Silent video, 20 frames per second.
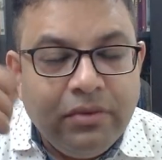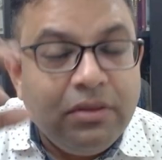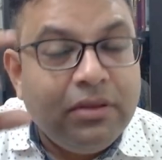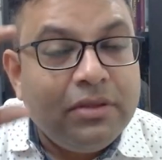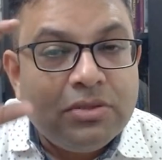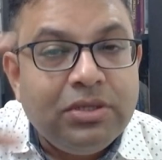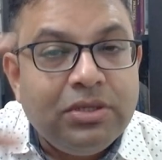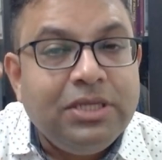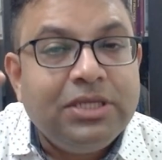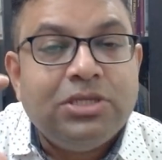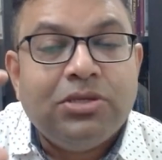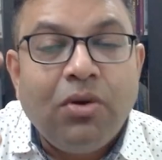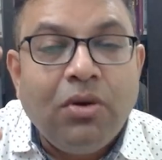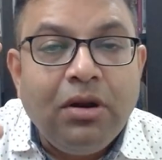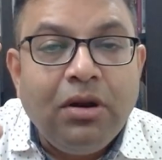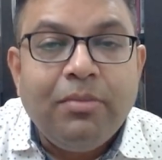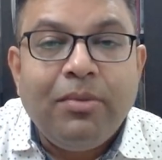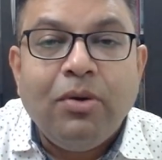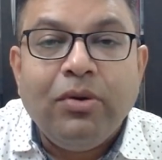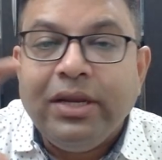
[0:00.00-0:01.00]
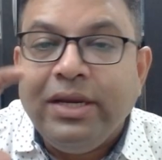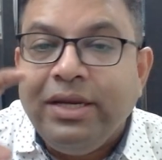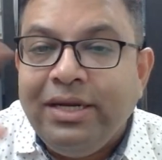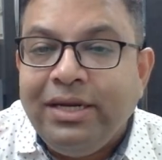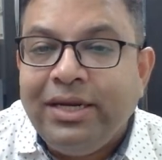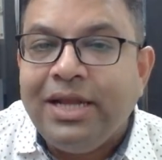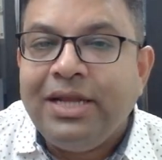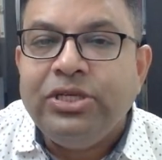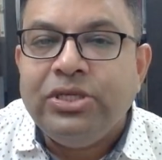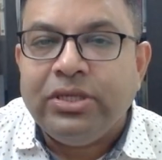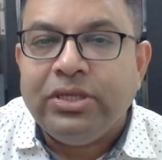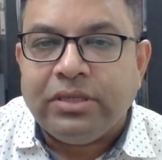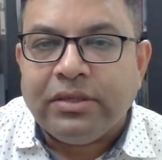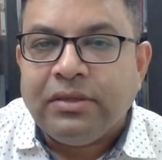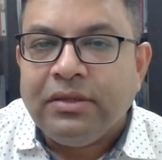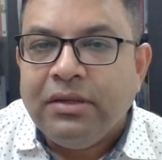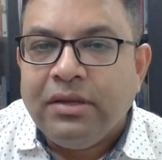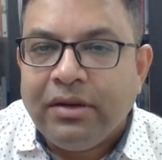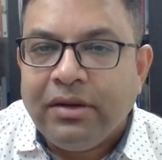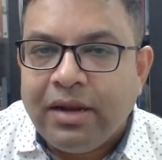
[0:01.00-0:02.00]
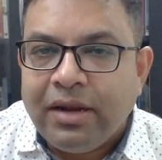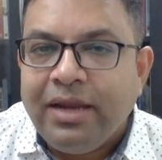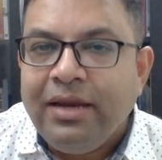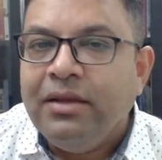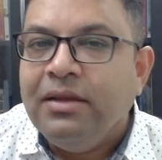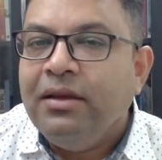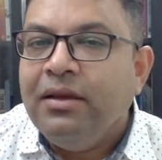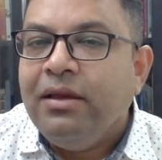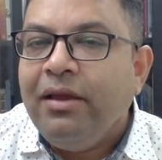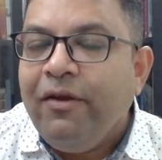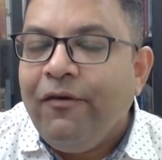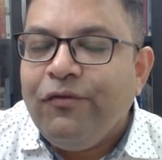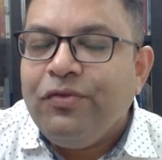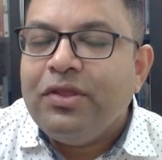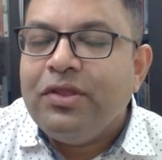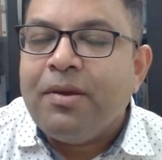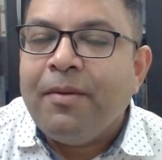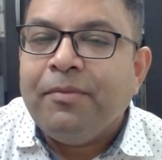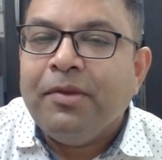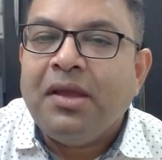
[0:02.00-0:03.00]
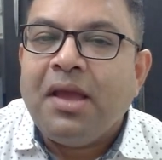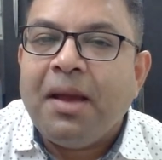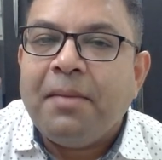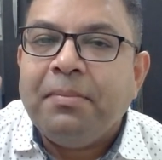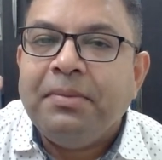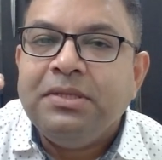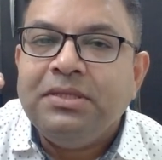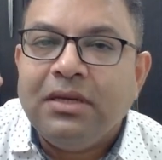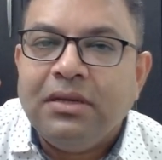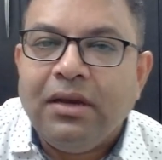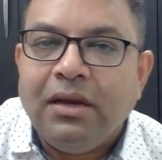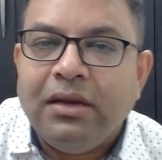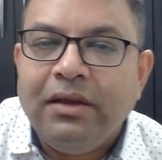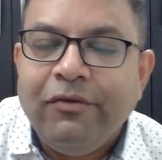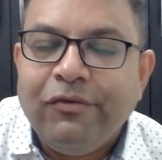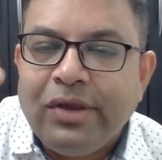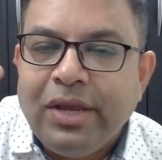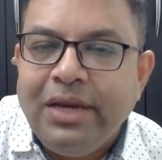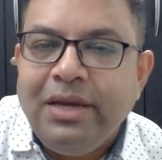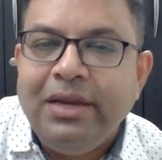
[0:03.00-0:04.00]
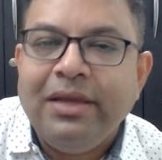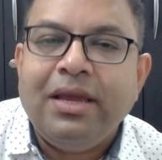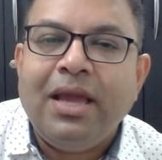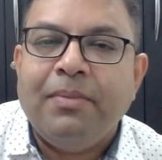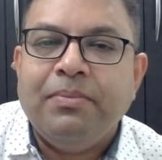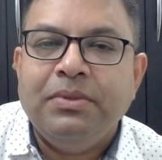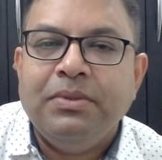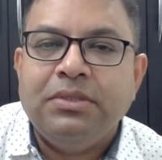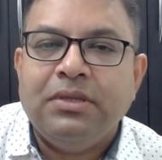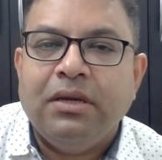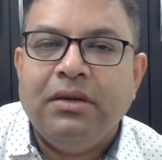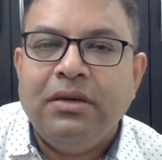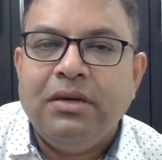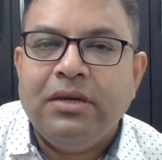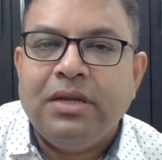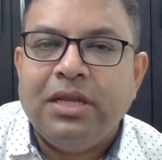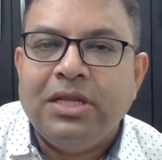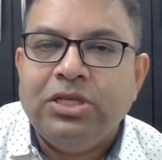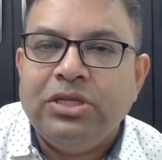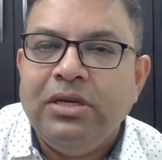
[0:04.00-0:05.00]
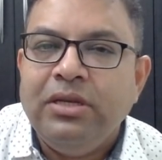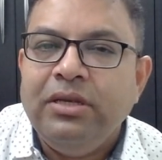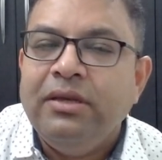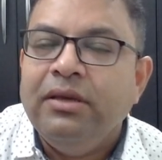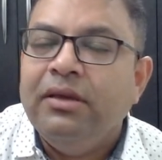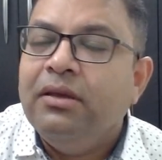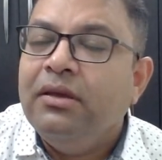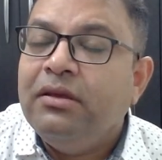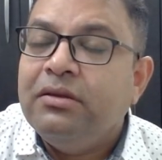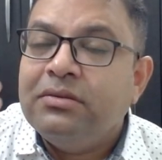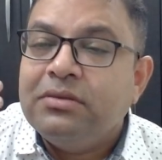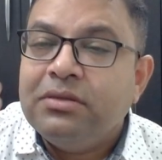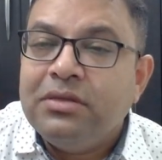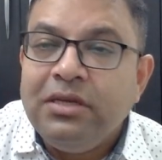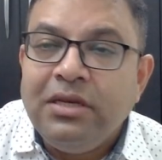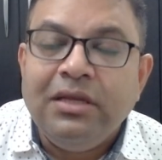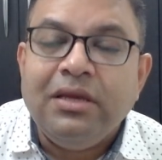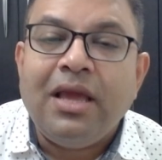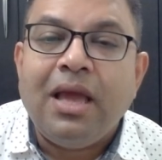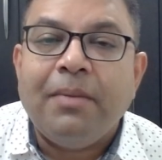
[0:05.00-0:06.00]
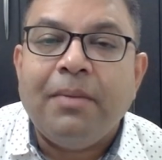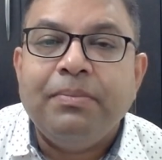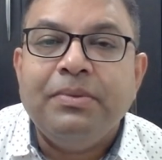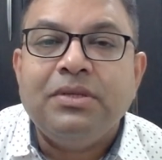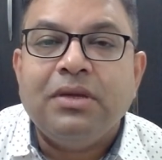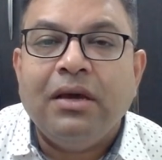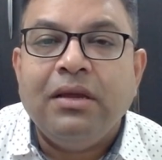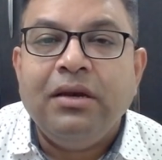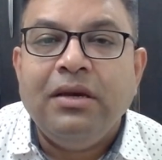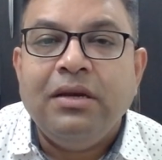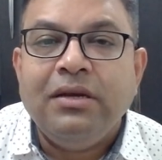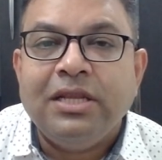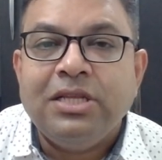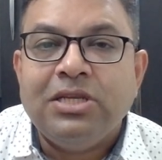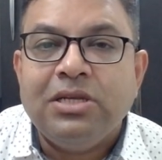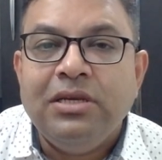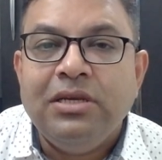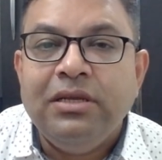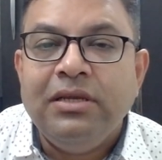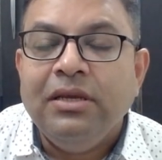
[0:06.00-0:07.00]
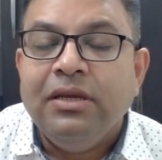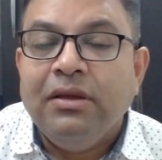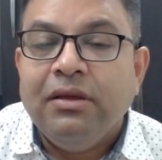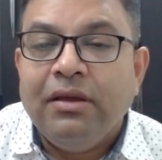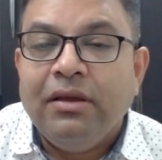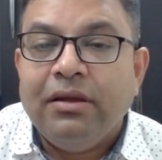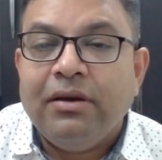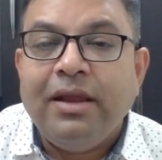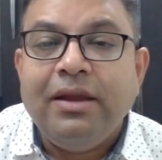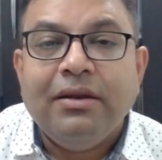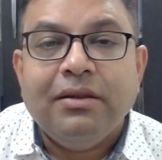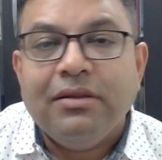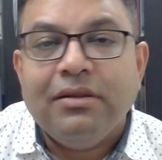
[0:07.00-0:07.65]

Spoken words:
So it's all about intention, right? If something happens, if killing happens unintentionally, if stealing happens unintentionally, right,